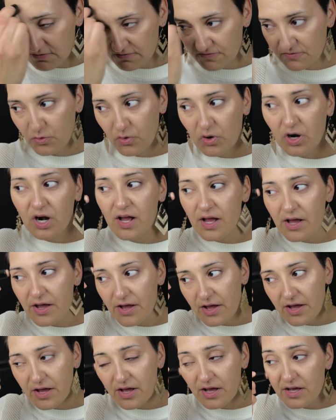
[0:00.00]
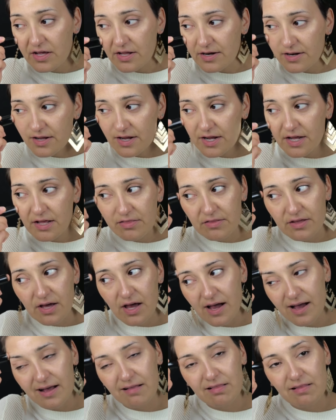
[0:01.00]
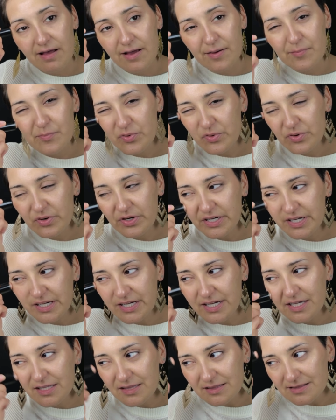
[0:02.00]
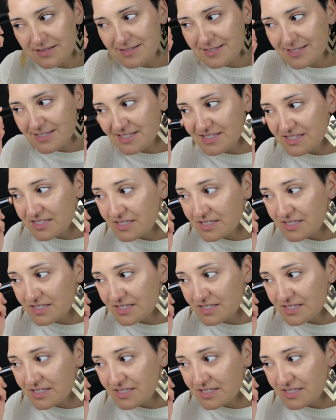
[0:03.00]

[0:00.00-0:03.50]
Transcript: forehead and the highlight points.